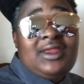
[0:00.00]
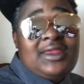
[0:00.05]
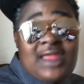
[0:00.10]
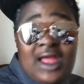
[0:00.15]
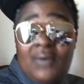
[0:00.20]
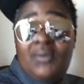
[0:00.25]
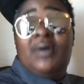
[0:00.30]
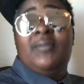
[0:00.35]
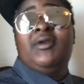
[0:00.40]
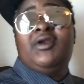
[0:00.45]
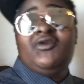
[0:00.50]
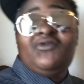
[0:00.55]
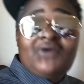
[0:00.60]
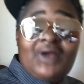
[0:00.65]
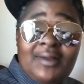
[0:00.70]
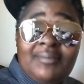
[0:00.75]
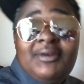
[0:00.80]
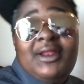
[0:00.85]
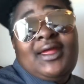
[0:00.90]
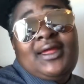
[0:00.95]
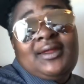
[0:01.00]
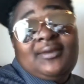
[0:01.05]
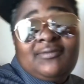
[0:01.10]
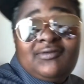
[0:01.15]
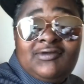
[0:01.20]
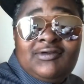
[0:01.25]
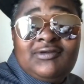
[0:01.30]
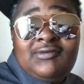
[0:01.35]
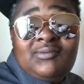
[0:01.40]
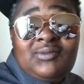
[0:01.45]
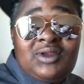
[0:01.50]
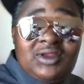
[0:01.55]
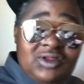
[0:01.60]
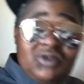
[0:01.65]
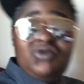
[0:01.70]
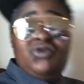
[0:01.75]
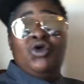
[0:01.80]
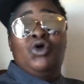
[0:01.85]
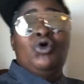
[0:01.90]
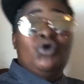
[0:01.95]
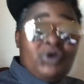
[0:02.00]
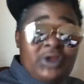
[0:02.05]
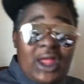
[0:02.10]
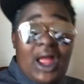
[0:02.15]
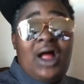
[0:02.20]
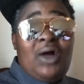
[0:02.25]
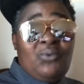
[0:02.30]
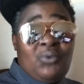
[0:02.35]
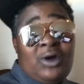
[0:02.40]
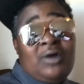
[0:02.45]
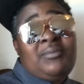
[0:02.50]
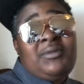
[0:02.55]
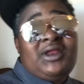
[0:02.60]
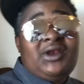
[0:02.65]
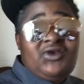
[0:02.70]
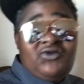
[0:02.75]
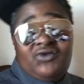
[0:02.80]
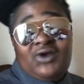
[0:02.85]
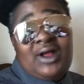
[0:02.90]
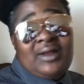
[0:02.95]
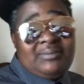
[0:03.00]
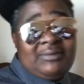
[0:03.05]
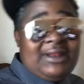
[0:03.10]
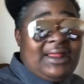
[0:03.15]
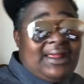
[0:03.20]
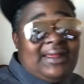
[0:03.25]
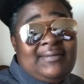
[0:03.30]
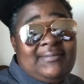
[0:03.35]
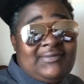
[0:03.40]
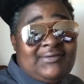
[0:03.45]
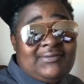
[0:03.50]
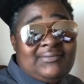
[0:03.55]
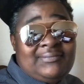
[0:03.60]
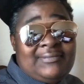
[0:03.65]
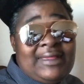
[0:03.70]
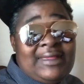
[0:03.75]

Y'all want me to drop names? Do y'all want me to drop names?